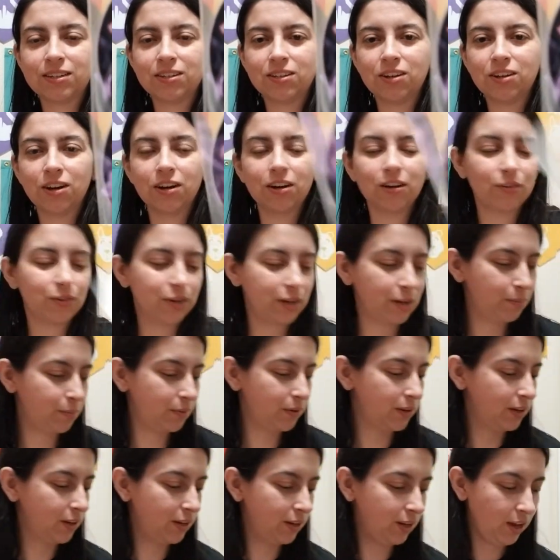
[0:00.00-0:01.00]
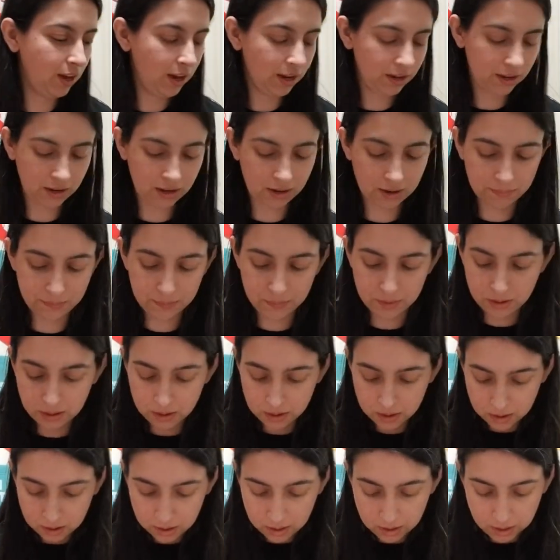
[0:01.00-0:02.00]
Atari Creep. Heck yeah.
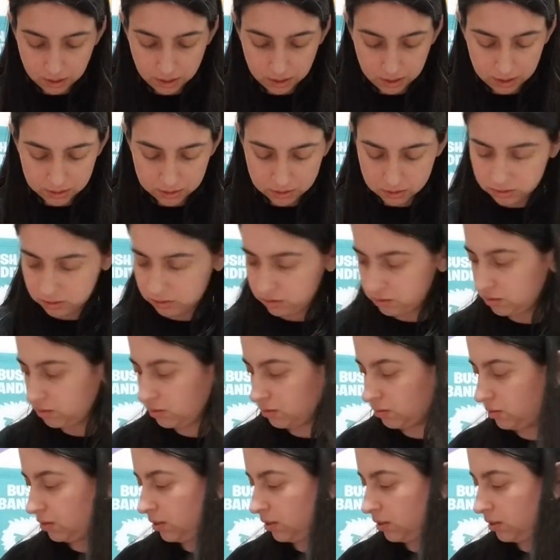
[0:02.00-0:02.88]
And so,